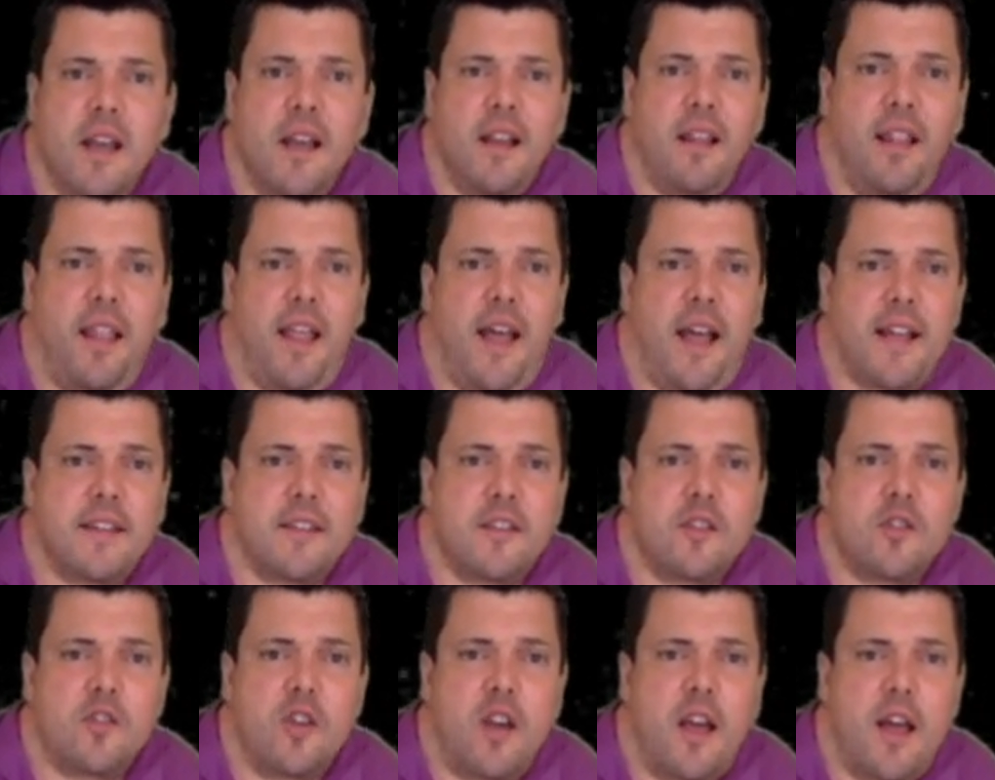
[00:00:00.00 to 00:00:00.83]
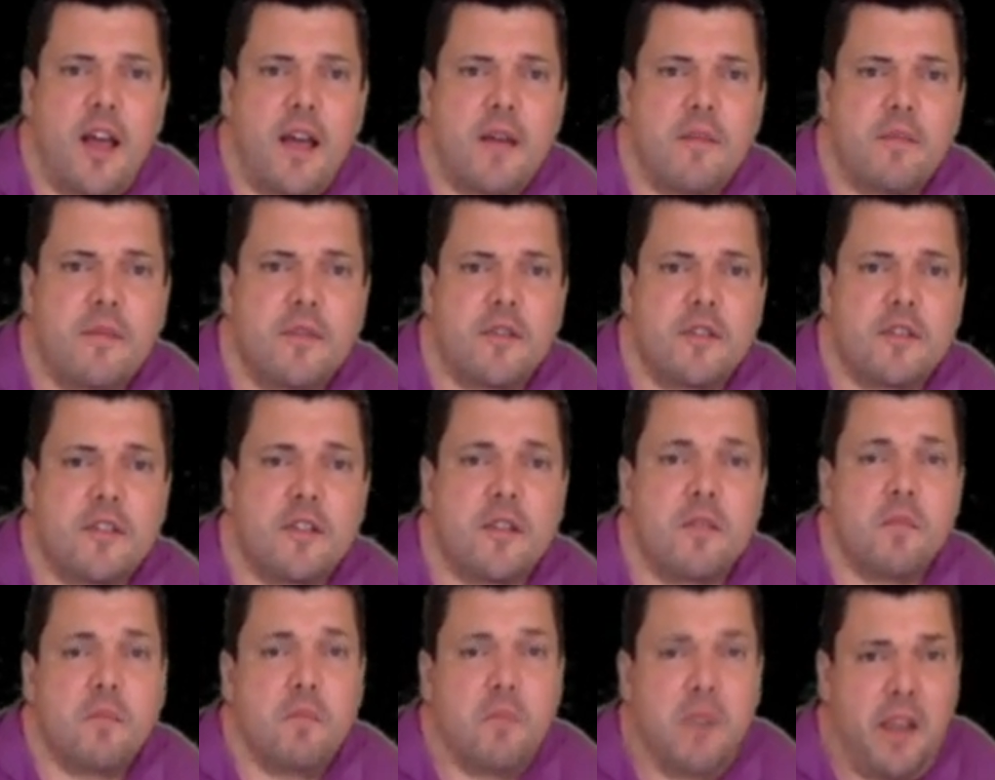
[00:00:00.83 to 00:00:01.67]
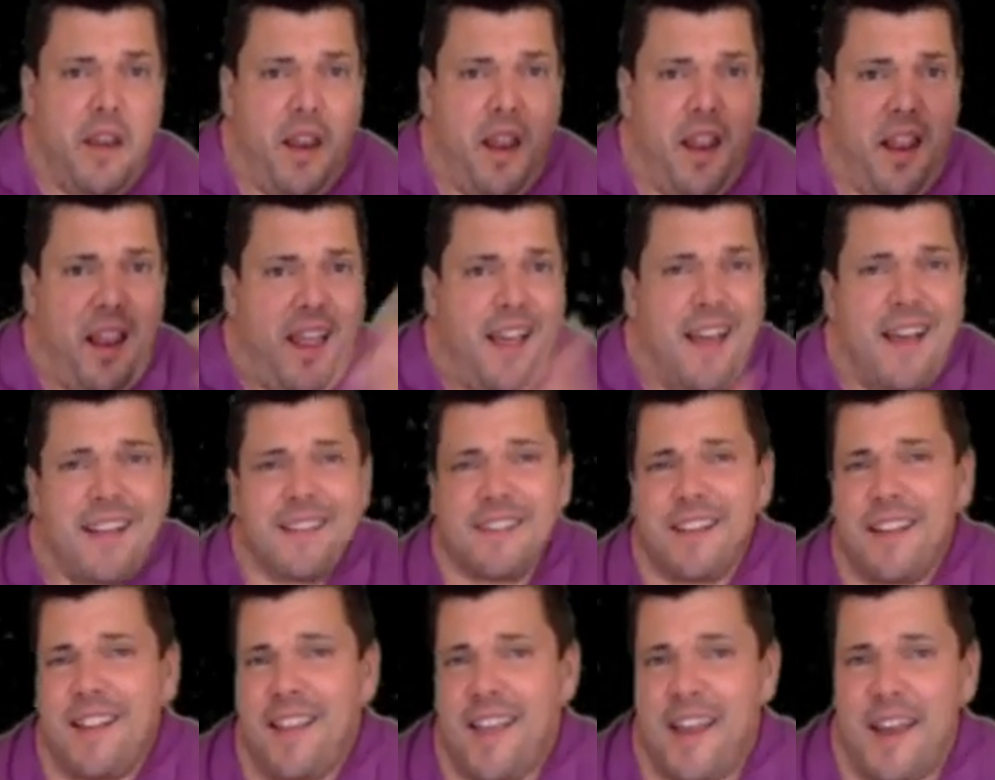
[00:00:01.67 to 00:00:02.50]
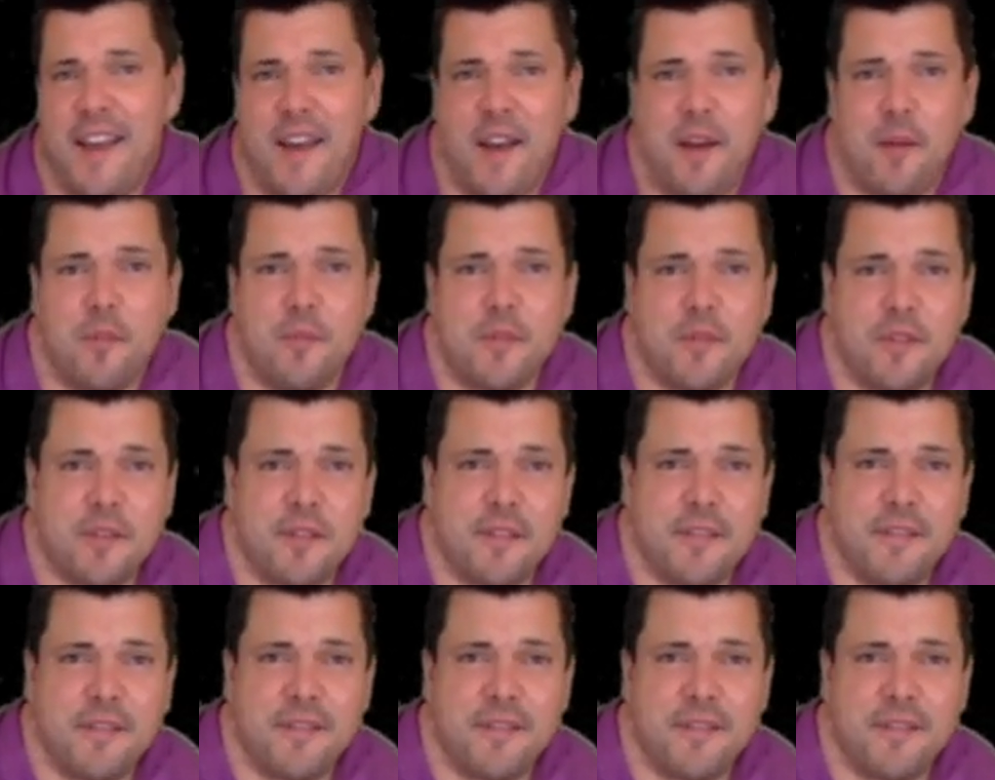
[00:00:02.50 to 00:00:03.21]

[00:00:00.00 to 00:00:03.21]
Lots of jobs mean lots of labs.